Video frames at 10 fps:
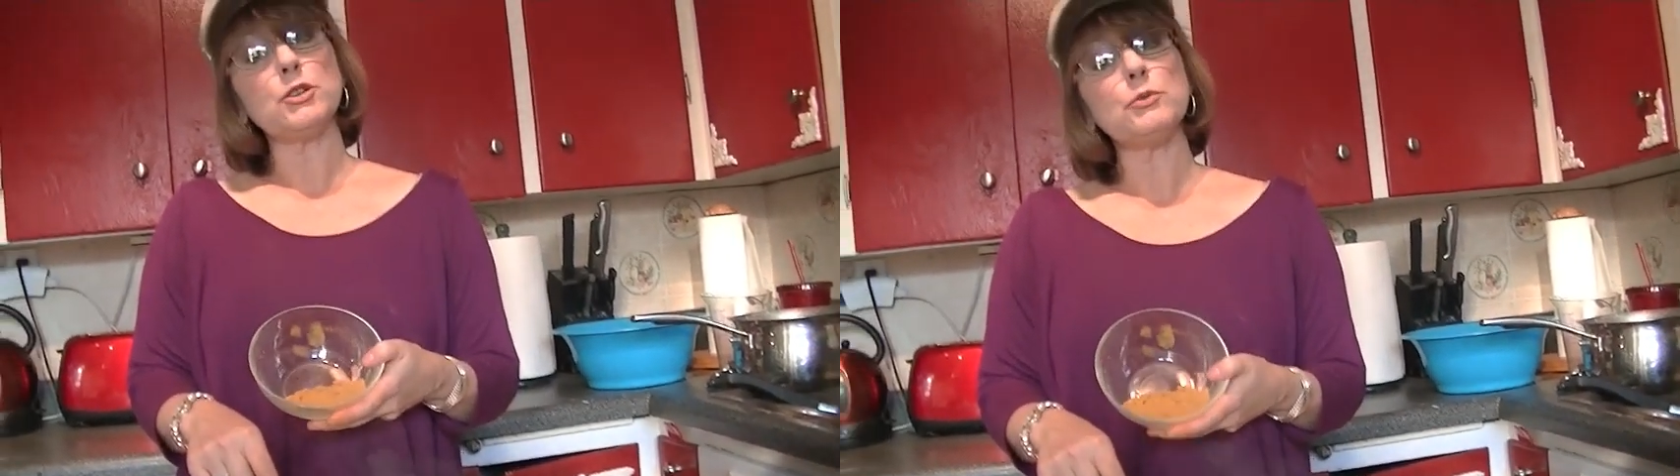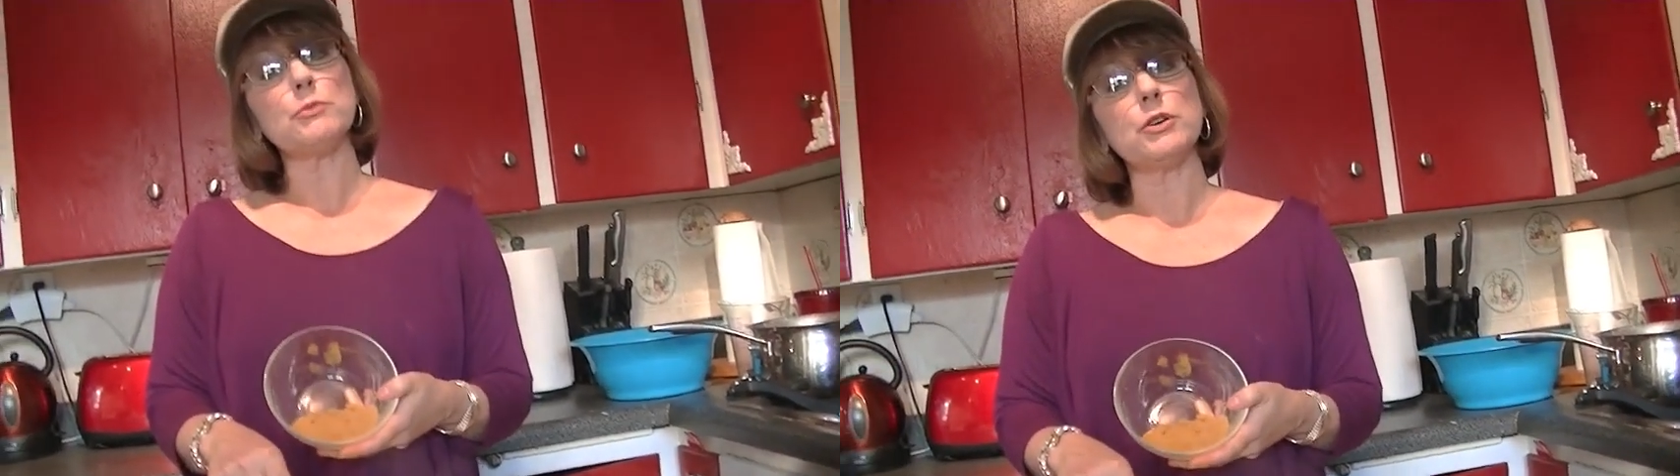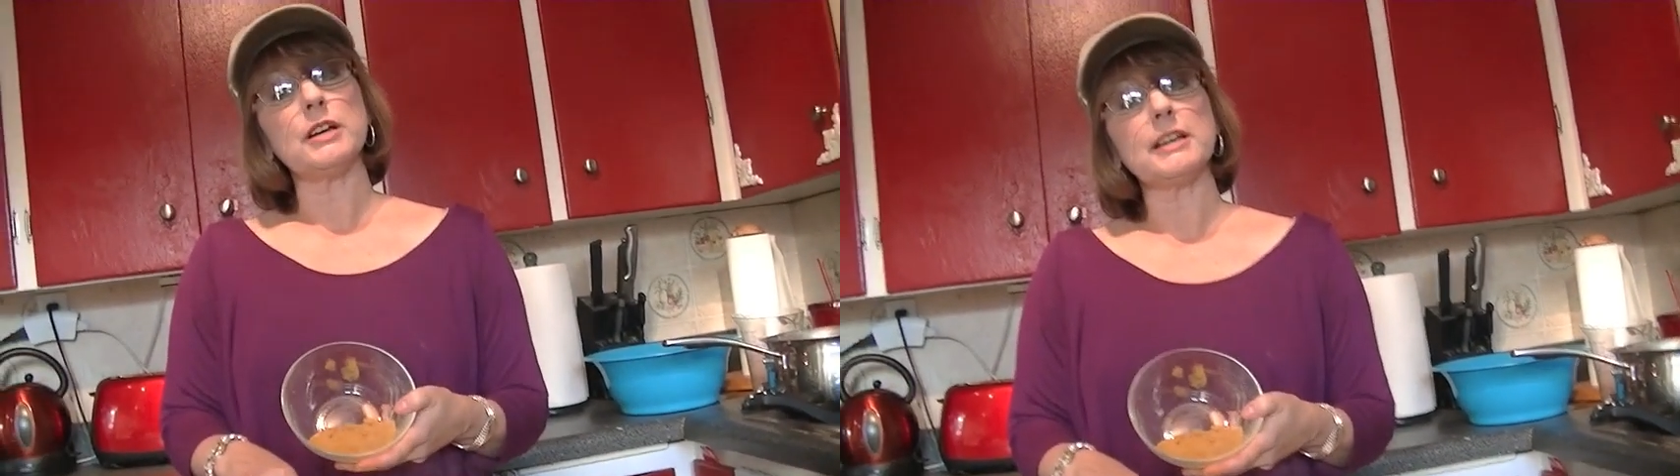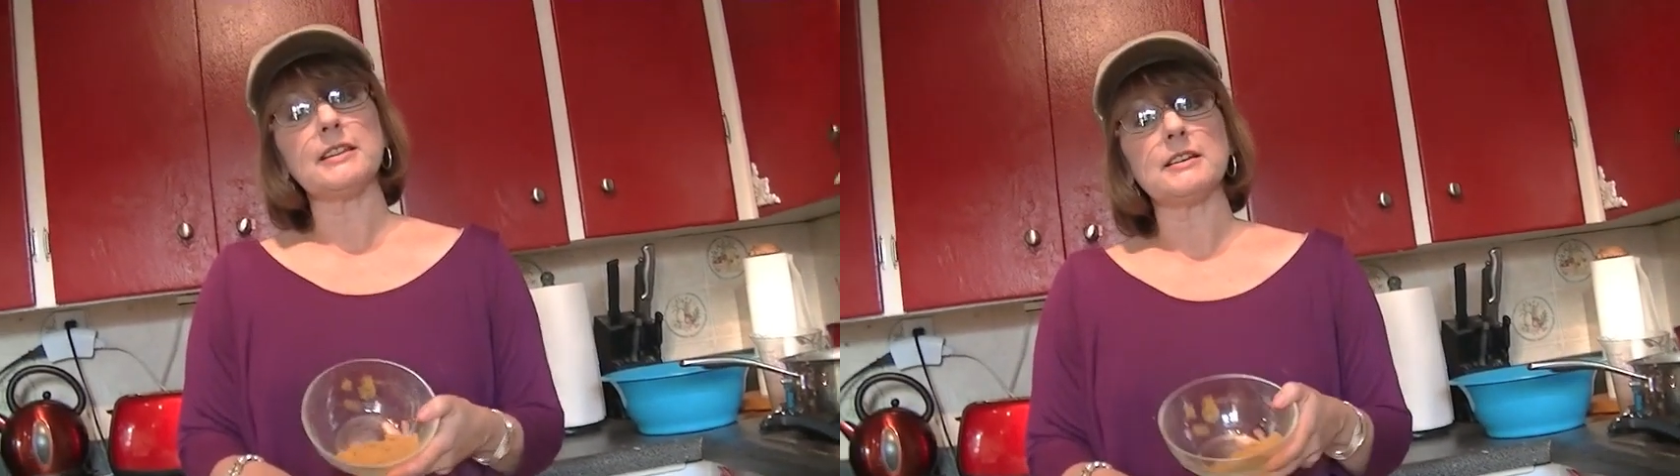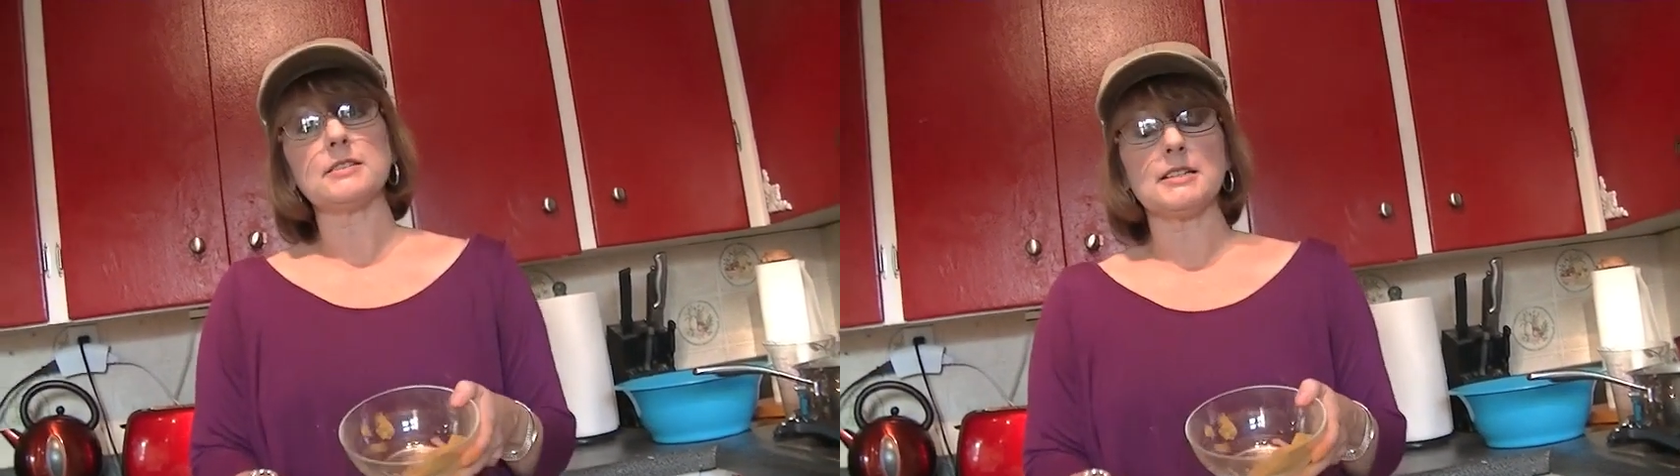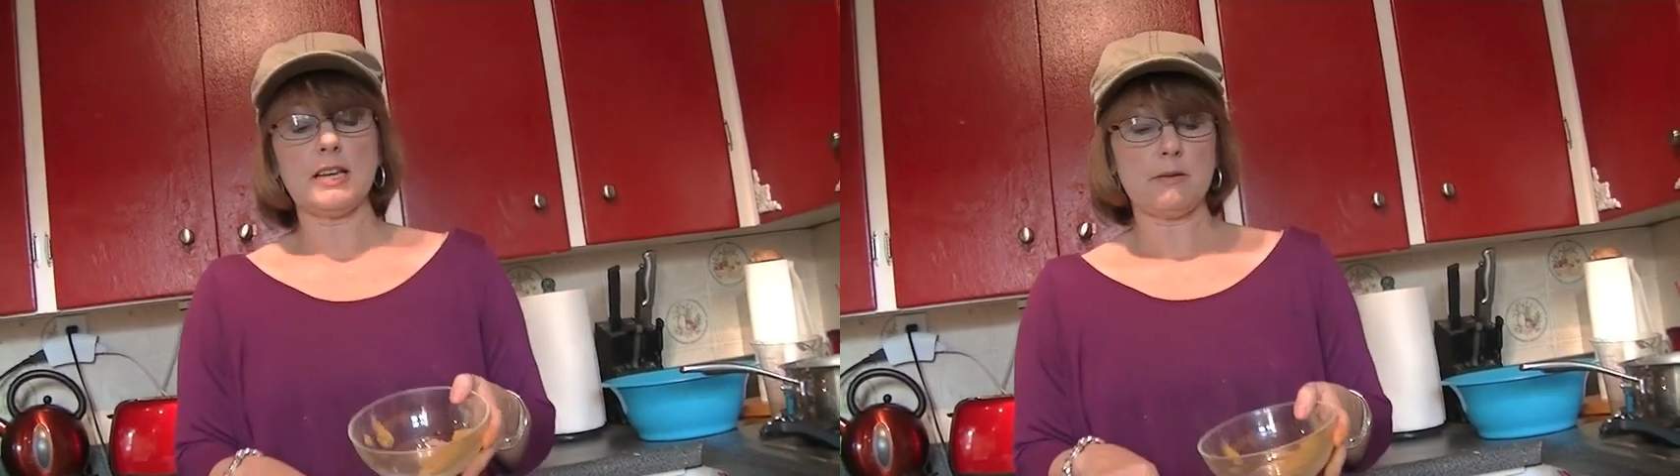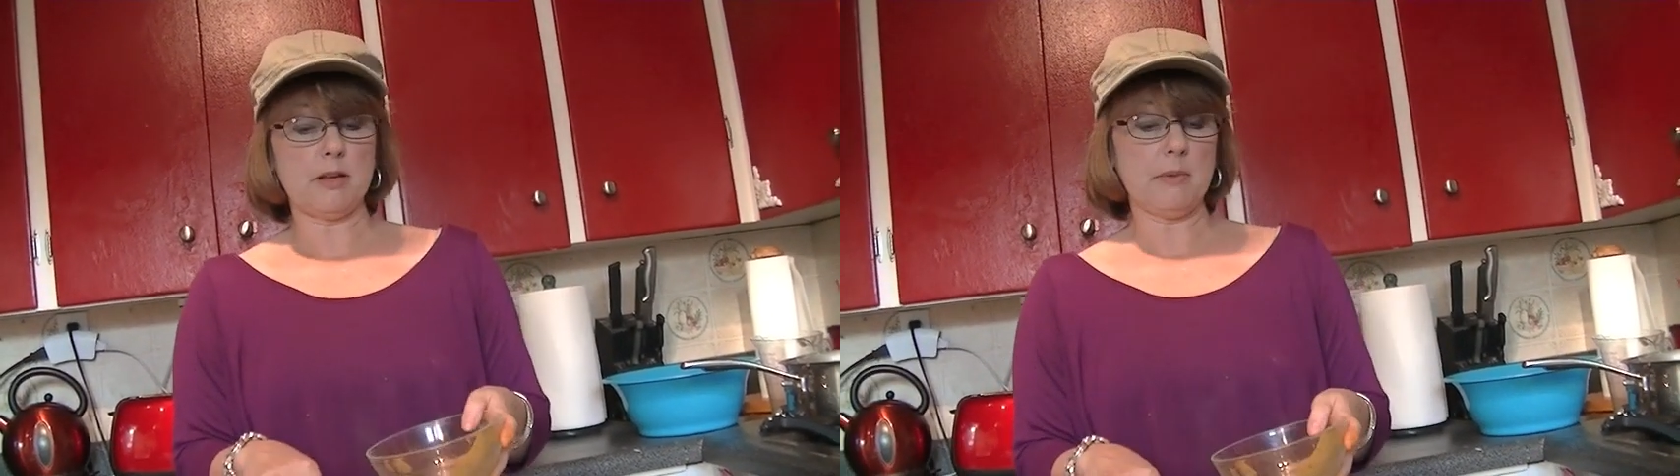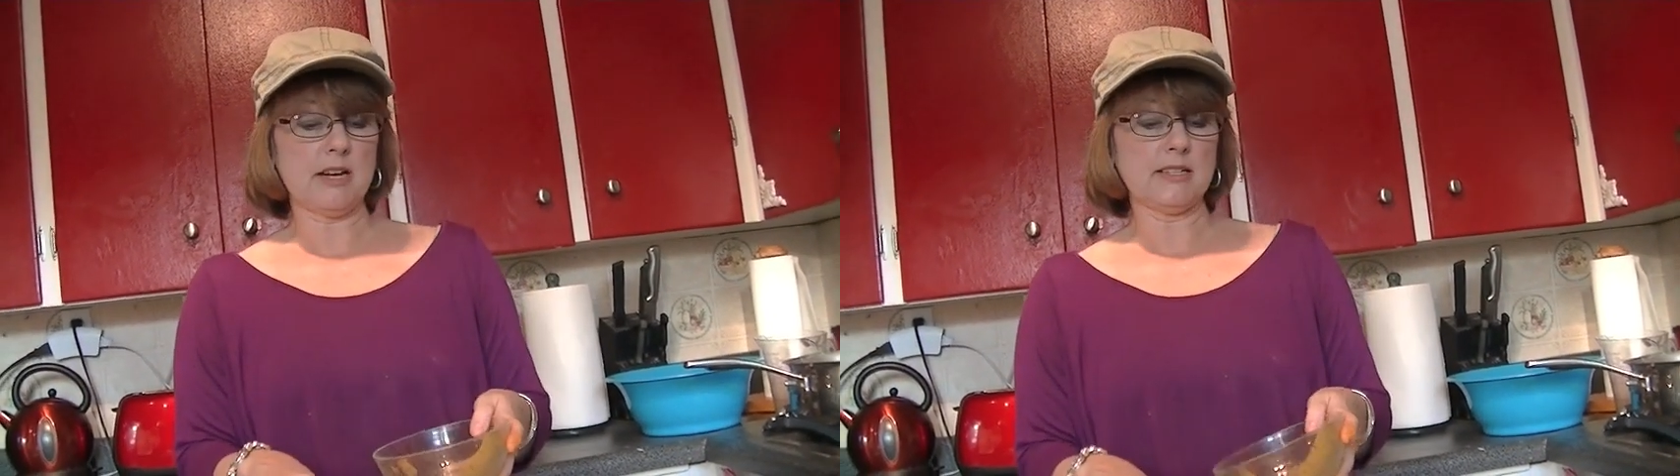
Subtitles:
turmeric, and there's about